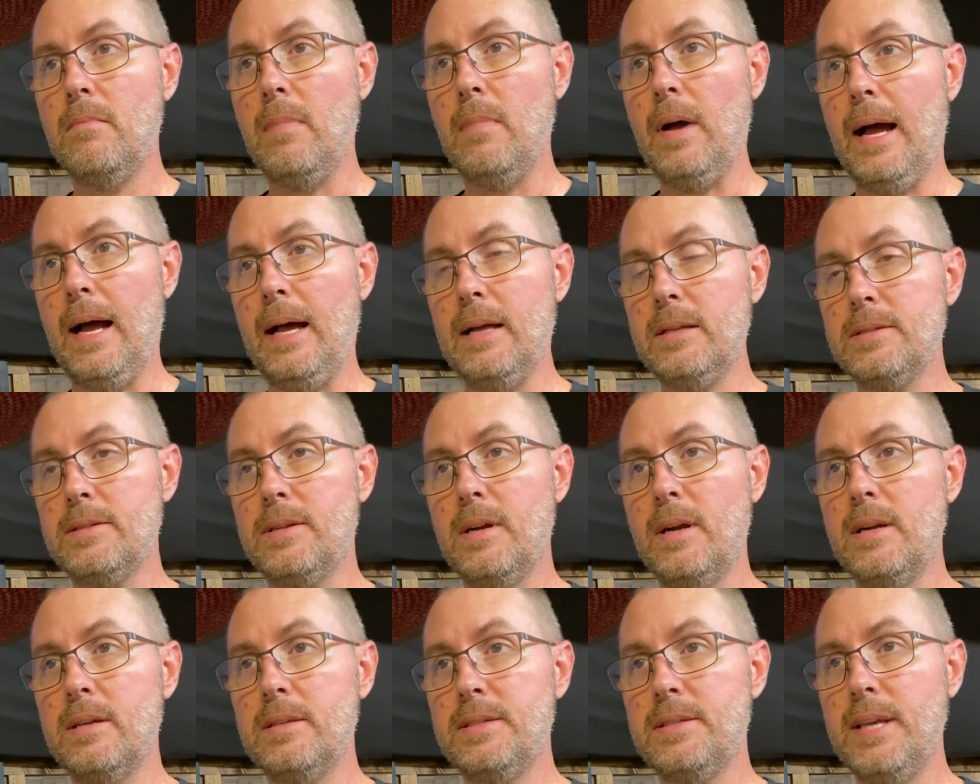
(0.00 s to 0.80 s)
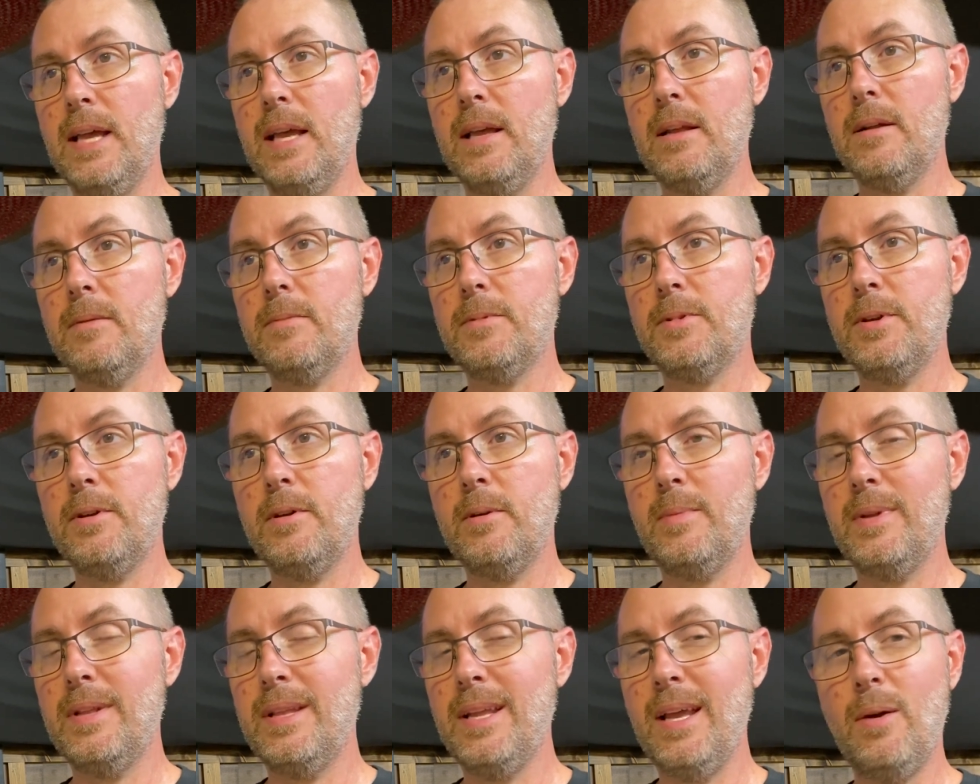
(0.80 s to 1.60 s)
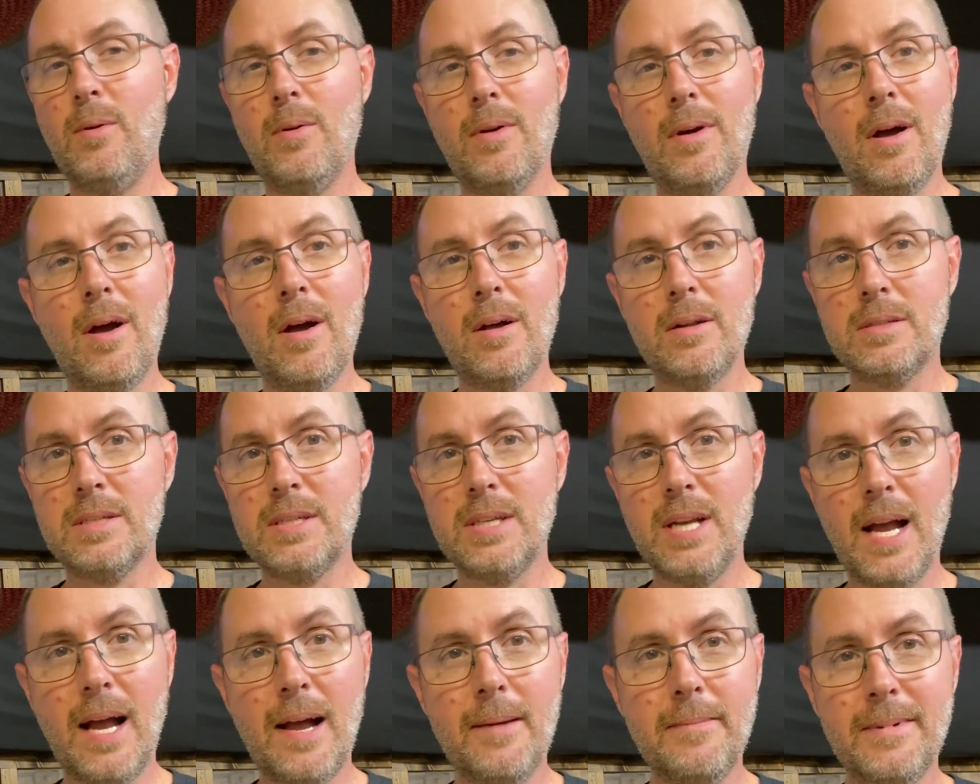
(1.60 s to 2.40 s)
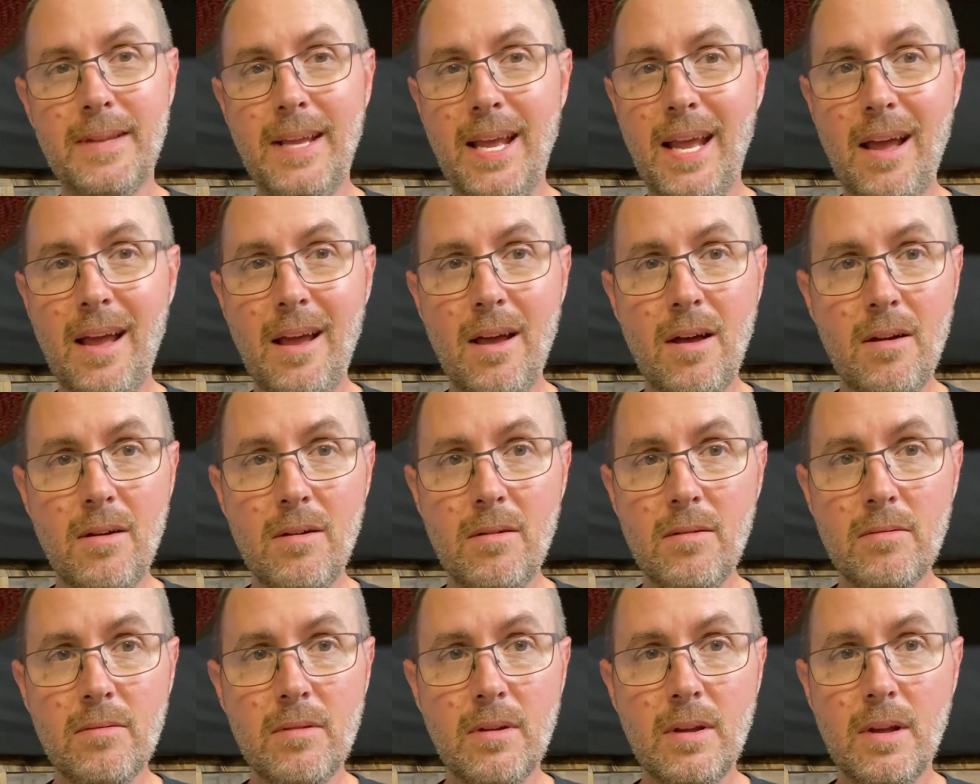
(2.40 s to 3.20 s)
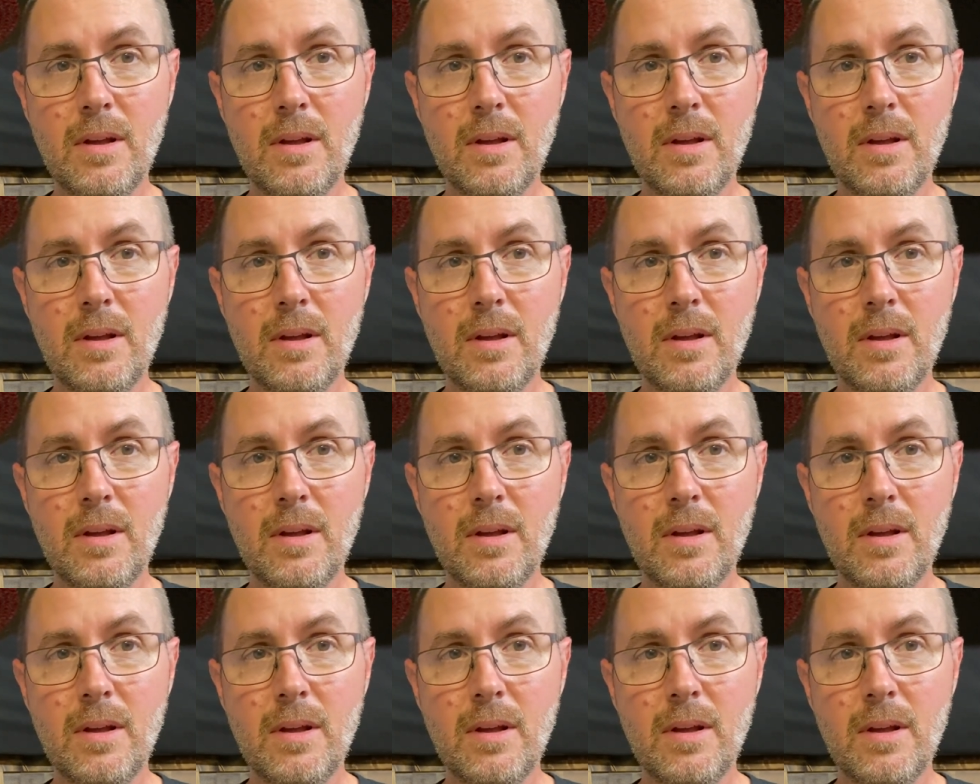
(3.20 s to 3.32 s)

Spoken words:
I started selling them to them, and they were all chopped down.